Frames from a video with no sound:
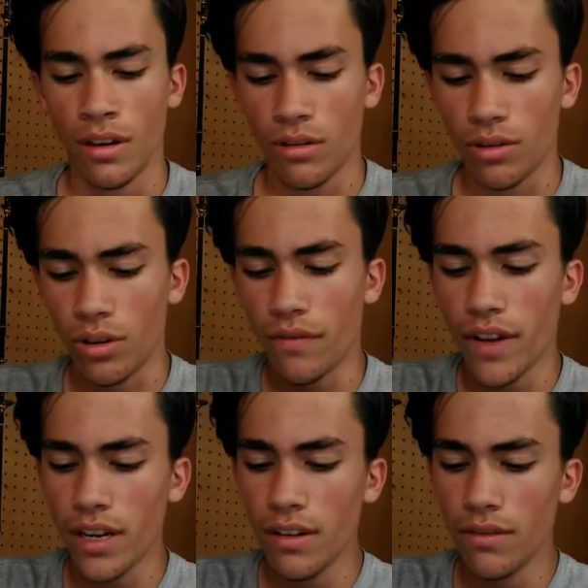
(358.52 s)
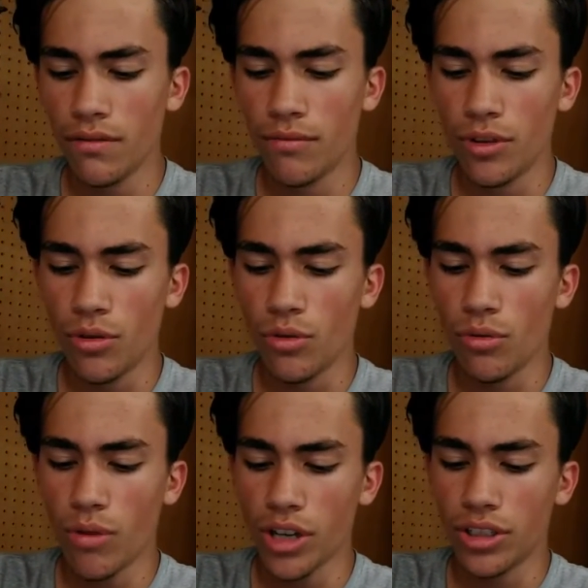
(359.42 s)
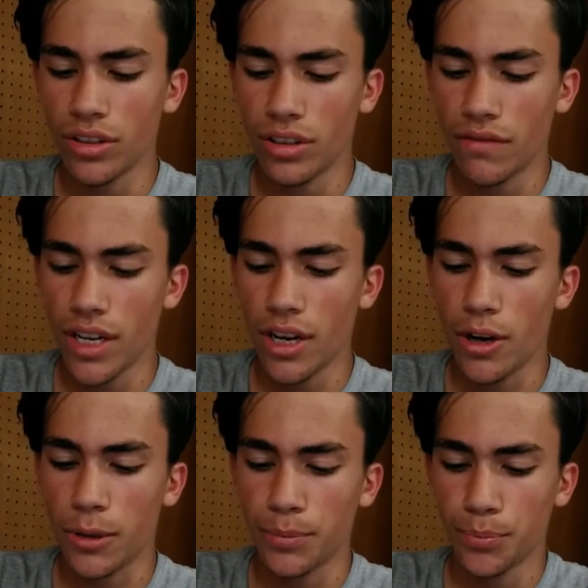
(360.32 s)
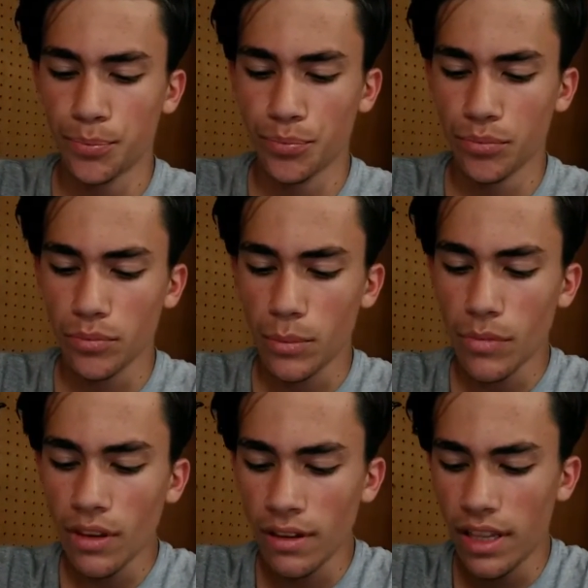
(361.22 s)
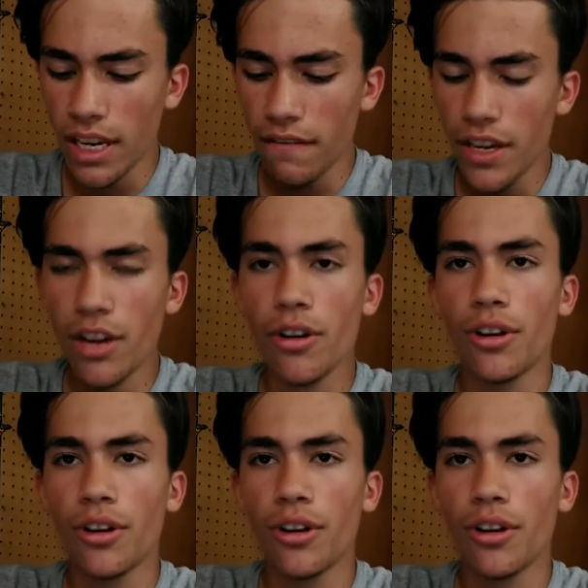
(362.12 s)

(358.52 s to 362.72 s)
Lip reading: So if any of you watching this video live here in